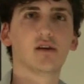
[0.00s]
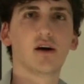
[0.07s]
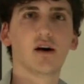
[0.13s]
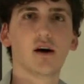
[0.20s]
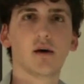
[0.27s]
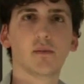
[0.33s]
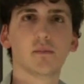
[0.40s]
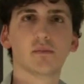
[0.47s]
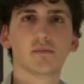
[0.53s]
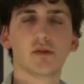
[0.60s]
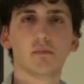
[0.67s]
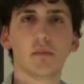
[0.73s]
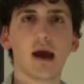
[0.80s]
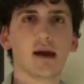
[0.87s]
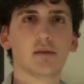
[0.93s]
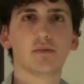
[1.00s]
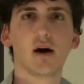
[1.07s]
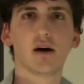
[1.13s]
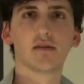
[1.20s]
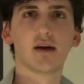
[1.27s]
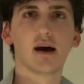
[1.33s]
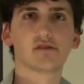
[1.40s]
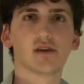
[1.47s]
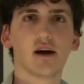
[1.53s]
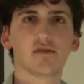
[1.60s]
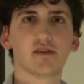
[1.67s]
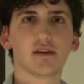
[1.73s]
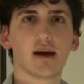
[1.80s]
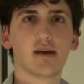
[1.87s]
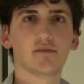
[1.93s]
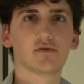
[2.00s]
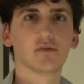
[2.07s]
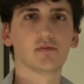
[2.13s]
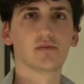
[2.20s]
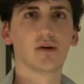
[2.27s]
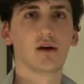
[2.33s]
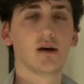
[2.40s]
The main part of that traffic came from